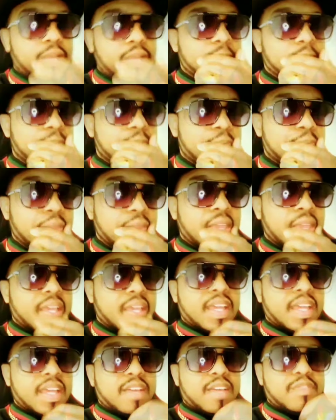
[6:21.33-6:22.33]
Vous voulez
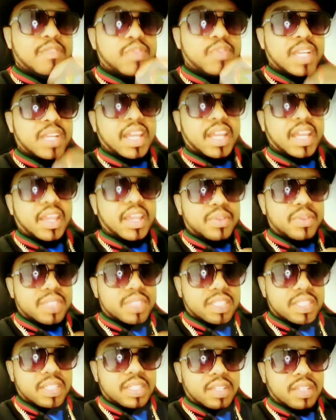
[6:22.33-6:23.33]
réussir. You
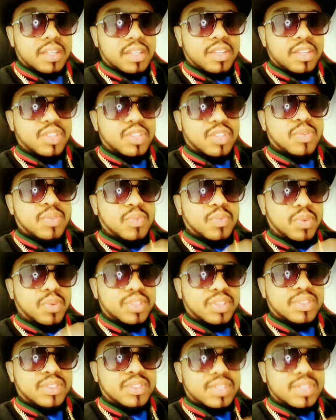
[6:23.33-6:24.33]
want to
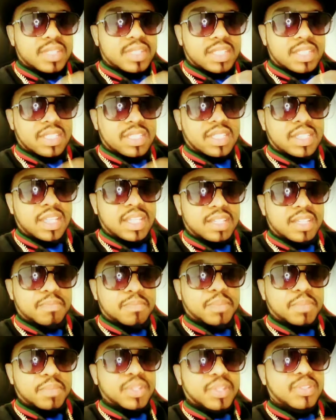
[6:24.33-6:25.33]
succeed, but you don't
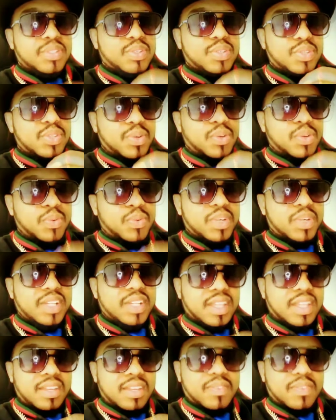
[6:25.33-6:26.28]
want to hear about God.